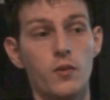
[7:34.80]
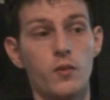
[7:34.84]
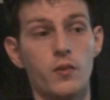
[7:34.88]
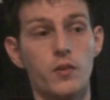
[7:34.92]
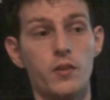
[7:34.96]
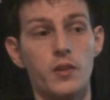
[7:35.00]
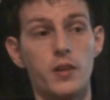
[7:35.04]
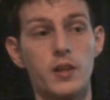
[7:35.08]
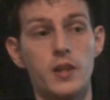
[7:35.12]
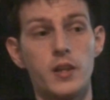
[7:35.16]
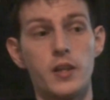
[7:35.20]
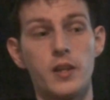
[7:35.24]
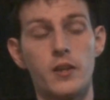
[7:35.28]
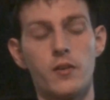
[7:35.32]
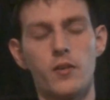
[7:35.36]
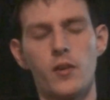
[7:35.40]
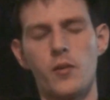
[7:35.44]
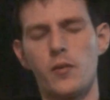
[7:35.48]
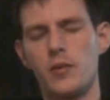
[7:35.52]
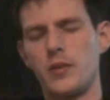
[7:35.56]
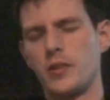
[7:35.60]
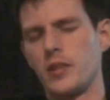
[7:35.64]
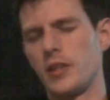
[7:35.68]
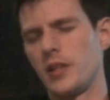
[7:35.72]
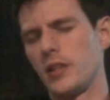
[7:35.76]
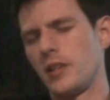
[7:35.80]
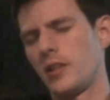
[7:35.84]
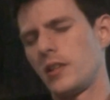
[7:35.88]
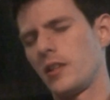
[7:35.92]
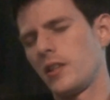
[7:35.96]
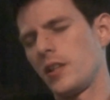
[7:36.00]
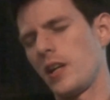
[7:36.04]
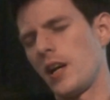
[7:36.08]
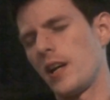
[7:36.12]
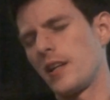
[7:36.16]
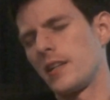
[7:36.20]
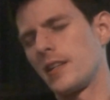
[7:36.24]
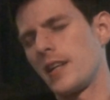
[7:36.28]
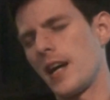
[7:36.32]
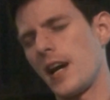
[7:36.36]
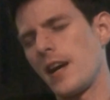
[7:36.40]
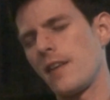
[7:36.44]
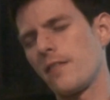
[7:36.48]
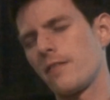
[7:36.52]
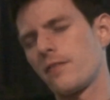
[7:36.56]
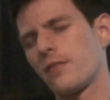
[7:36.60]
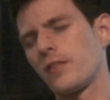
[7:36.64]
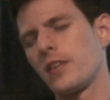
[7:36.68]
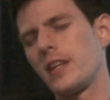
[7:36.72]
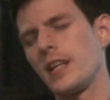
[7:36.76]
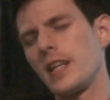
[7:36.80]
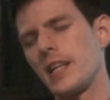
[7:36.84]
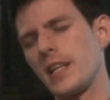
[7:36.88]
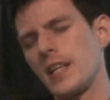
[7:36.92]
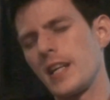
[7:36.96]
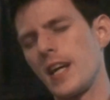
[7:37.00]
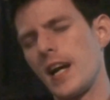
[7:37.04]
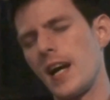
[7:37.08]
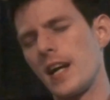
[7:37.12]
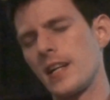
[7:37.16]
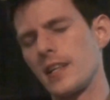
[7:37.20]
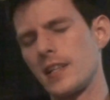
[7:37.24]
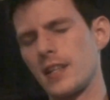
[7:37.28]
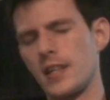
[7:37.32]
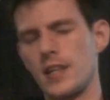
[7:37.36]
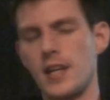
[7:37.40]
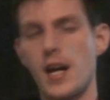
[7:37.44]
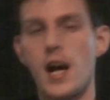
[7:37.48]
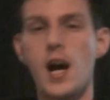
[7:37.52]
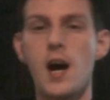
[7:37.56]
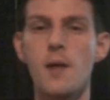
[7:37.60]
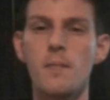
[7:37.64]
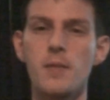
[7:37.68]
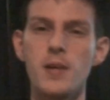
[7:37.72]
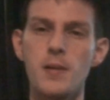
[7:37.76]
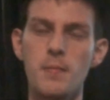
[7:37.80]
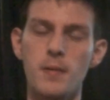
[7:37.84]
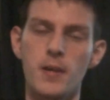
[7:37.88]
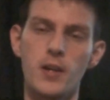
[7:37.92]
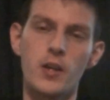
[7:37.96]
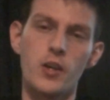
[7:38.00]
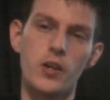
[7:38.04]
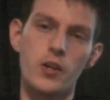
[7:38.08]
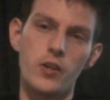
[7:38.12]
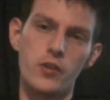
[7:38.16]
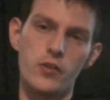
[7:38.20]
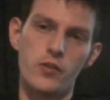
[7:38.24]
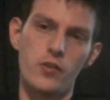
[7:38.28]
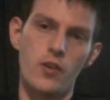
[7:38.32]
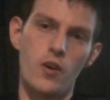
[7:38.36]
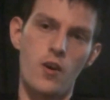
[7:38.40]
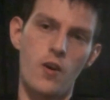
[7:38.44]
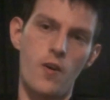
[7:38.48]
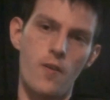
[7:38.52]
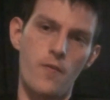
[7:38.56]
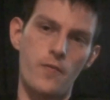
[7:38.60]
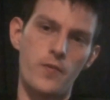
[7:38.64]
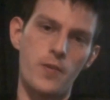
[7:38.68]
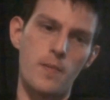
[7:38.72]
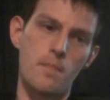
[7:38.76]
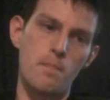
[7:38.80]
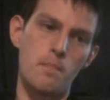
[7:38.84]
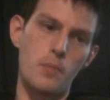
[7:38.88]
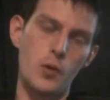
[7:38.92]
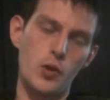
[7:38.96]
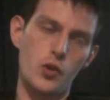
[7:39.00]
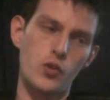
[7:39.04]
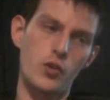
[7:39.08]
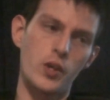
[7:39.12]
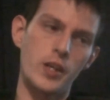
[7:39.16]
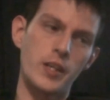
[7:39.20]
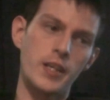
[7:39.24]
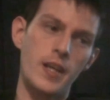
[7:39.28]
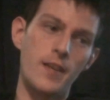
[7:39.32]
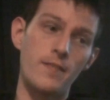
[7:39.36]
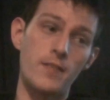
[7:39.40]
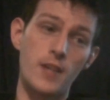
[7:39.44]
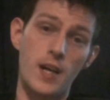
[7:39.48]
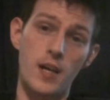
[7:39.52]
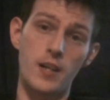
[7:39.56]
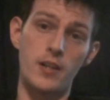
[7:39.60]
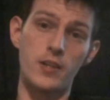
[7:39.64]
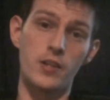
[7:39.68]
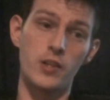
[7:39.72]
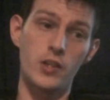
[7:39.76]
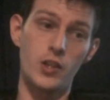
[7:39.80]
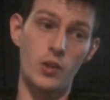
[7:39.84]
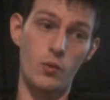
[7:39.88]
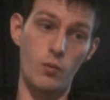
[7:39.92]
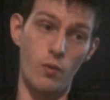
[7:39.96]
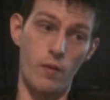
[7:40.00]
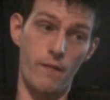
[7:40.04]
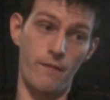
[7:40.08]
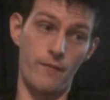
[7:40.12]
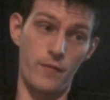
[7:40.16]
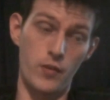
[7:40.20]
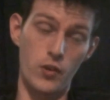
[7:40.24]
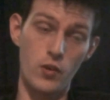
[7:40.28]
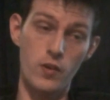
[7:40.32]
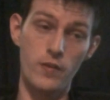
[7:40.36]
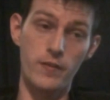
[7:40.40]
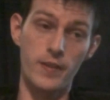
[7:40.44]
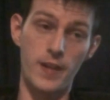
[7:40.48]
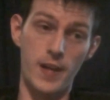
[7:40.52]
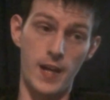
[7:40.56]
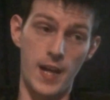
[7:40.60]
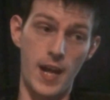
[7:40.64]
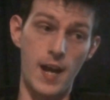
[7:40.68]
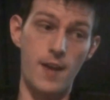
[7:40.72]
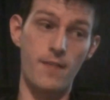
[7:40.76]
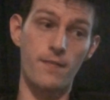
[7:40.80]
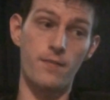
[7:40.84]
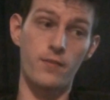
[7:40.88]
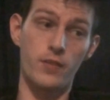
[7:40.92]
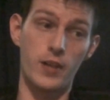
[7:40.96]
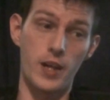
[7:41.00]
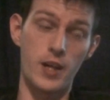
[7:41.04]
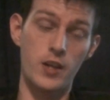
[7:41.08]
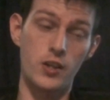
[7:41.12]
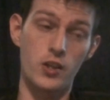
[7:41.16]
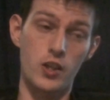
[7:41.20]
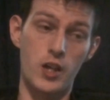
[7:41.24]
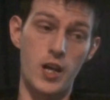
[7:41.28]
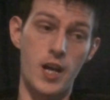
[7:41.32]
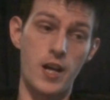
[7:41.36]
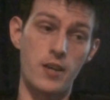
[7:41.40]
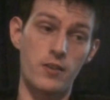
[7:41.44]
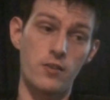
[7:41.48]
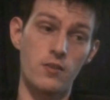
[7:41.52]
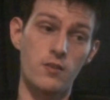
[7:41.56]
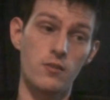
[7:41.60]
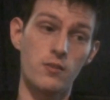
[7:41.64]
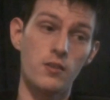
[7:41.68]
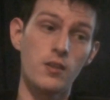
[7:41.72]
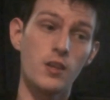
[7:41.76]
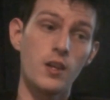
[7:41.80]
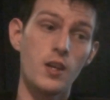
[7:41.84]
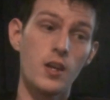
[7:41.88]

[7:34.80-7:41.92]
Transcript: what was it? You had Game Freak, you had Konami because of the butchering they've done to a few of their game franchises,